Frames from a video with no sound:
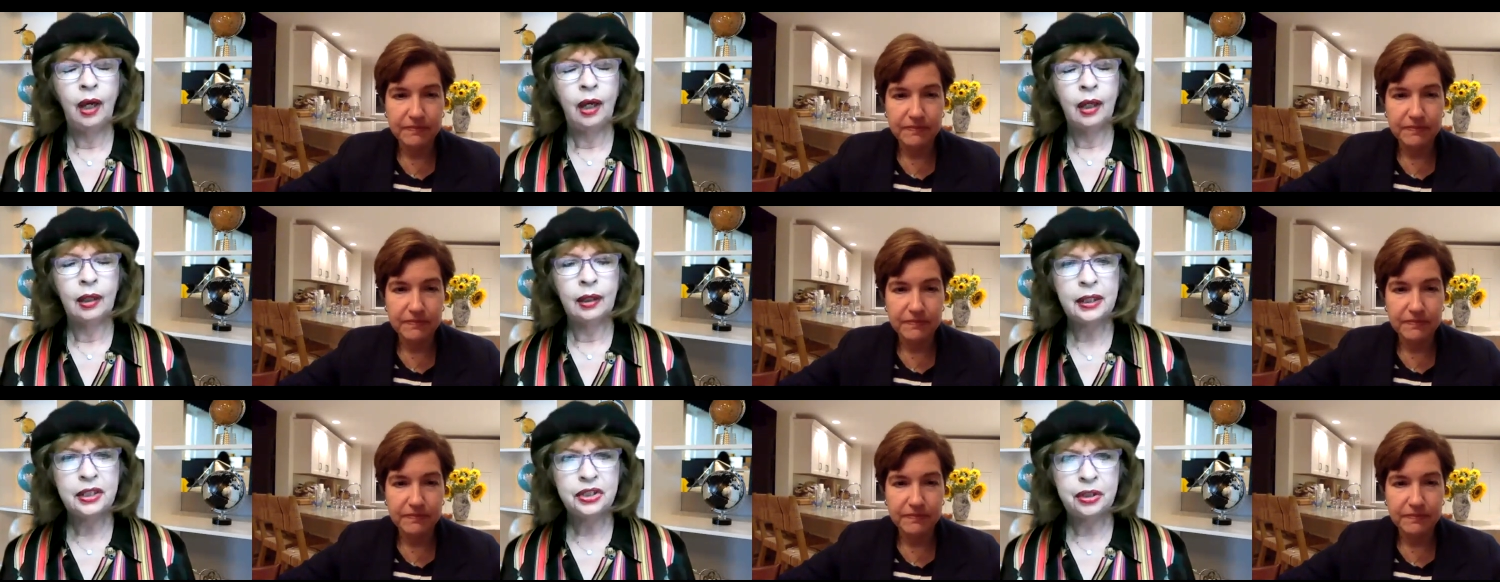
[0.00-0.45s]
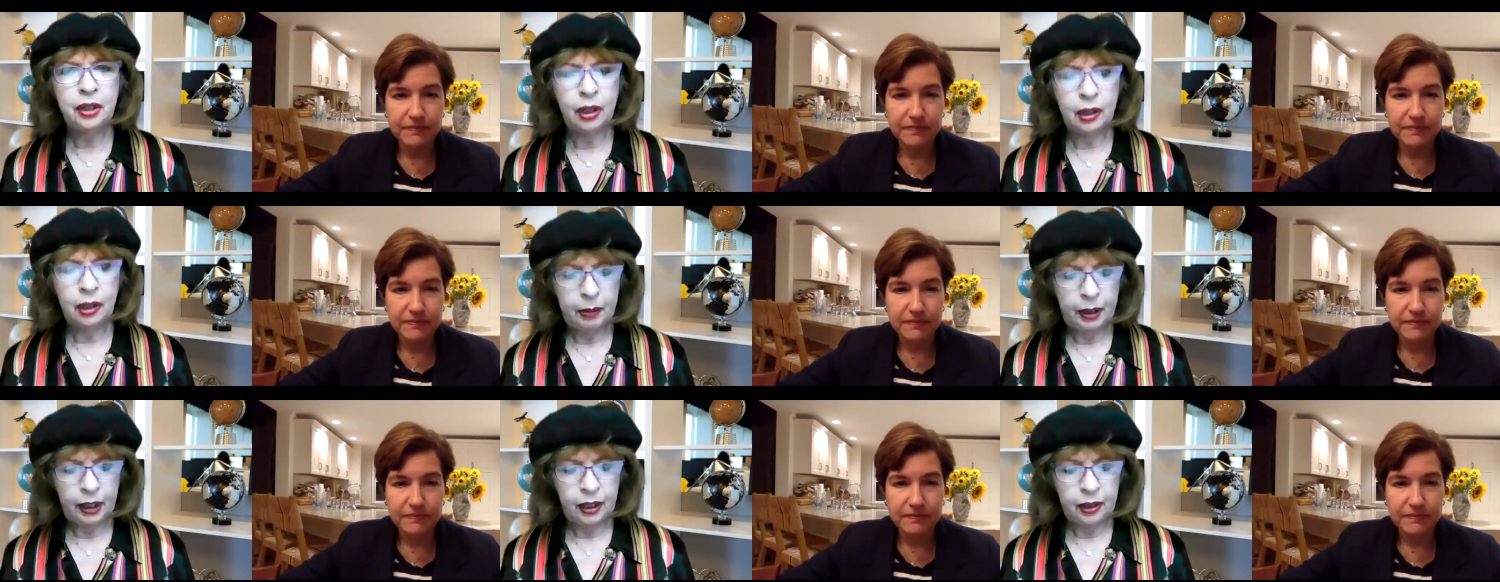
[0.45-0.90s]
Speaker 1: Let's talk
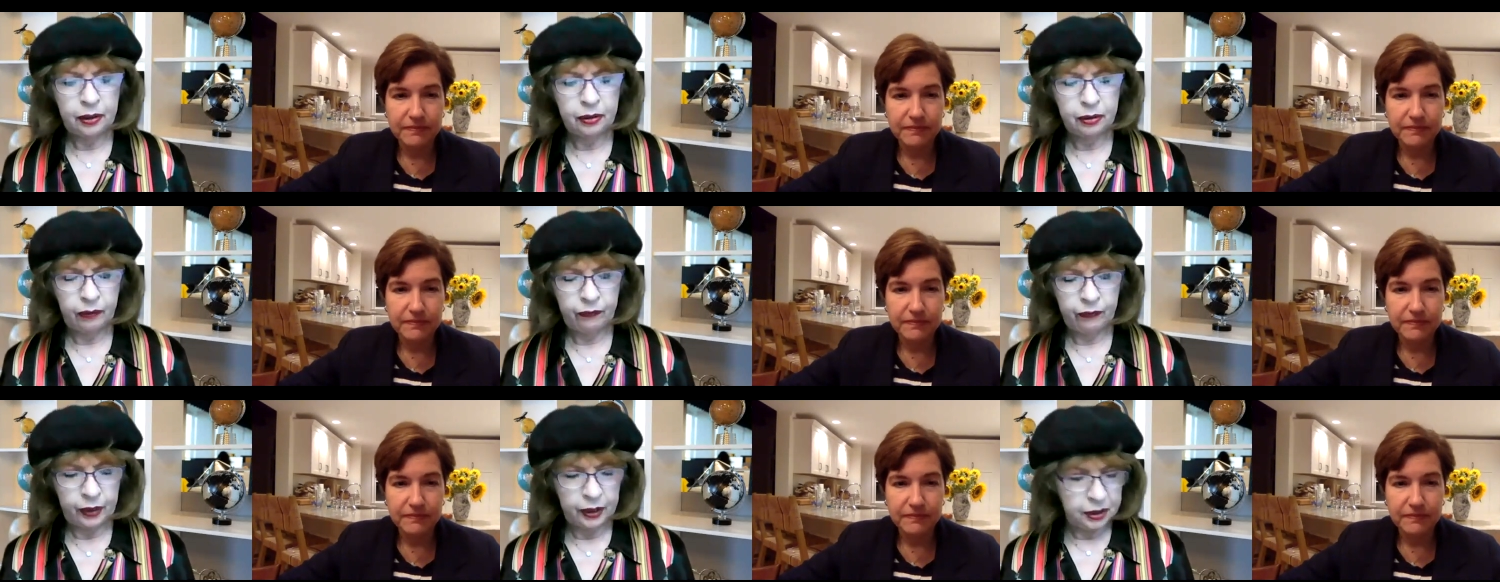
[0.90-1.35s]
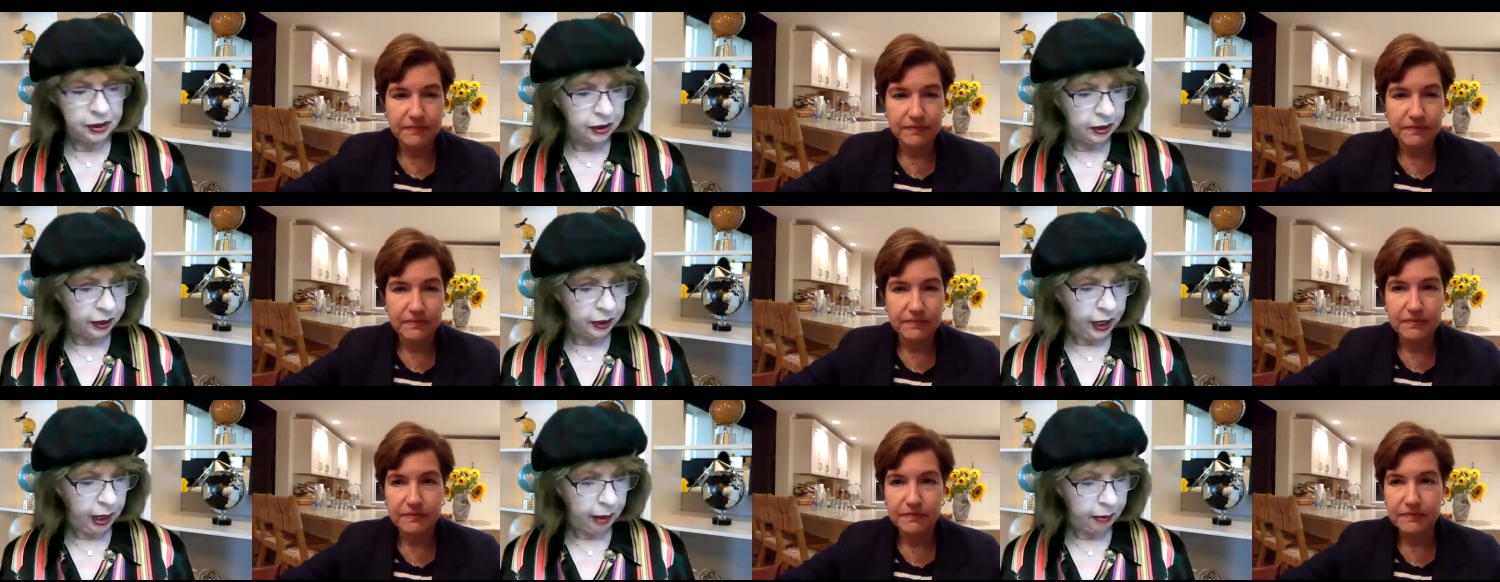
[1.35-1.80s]
about other events
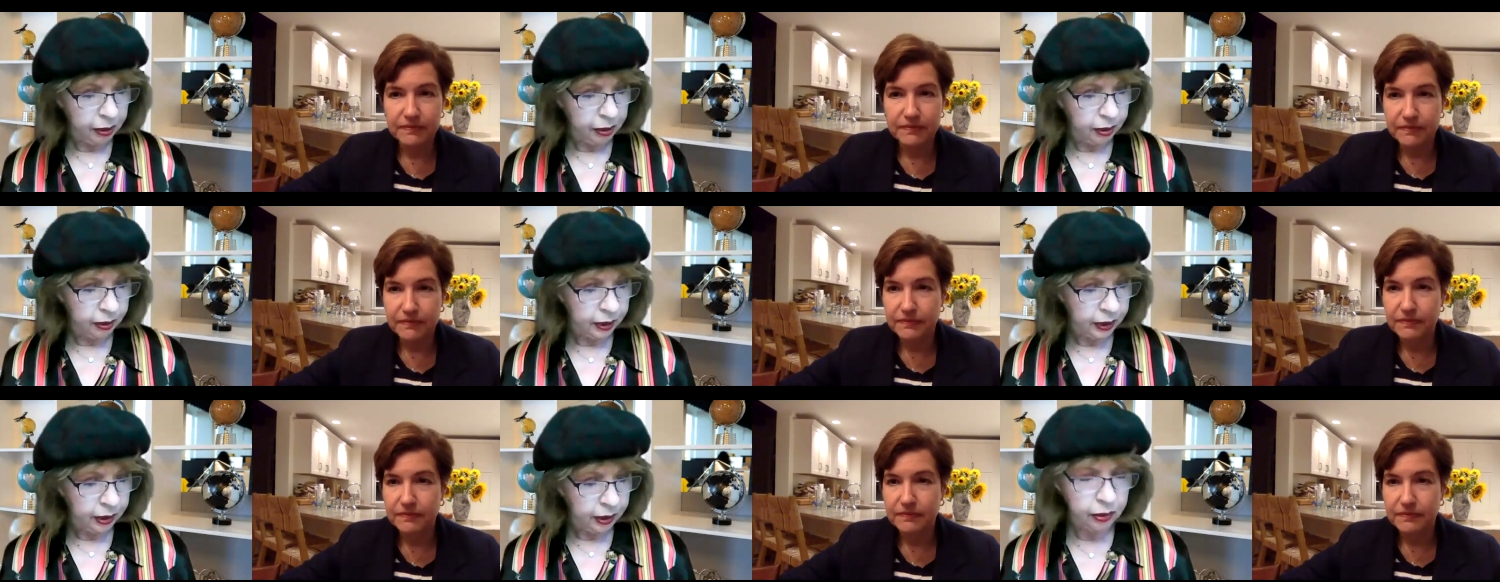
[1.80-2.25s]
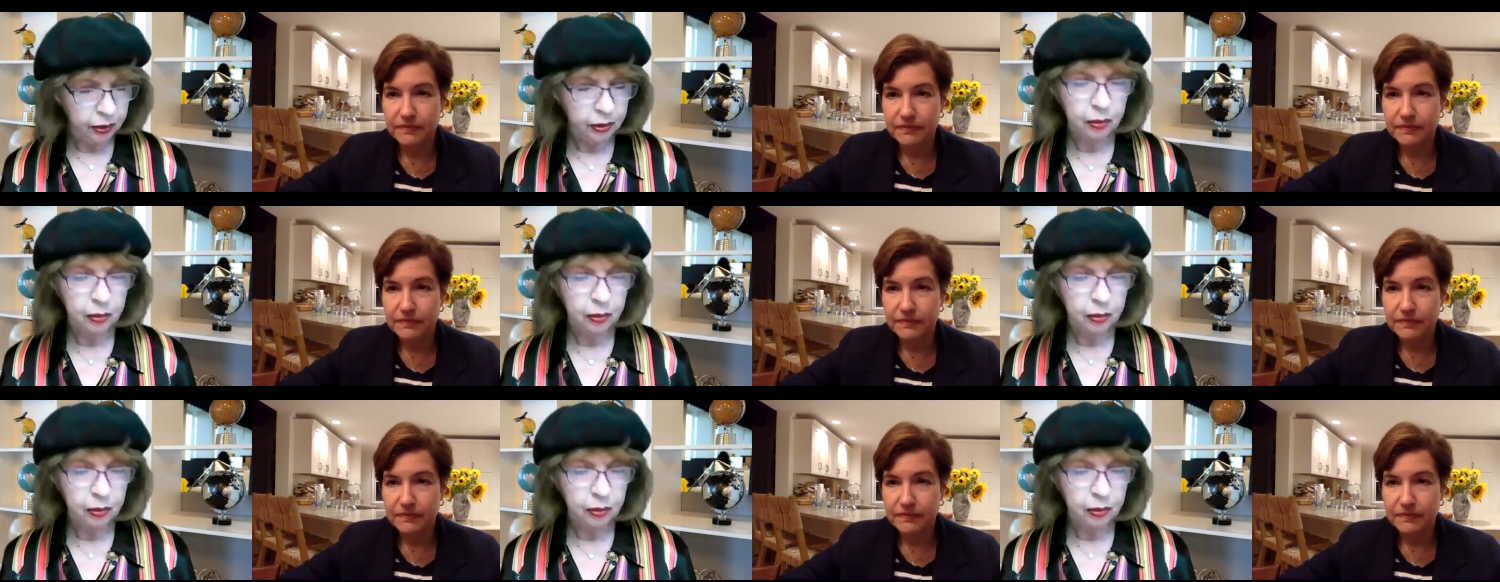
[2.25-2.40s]
on Capitol Hill,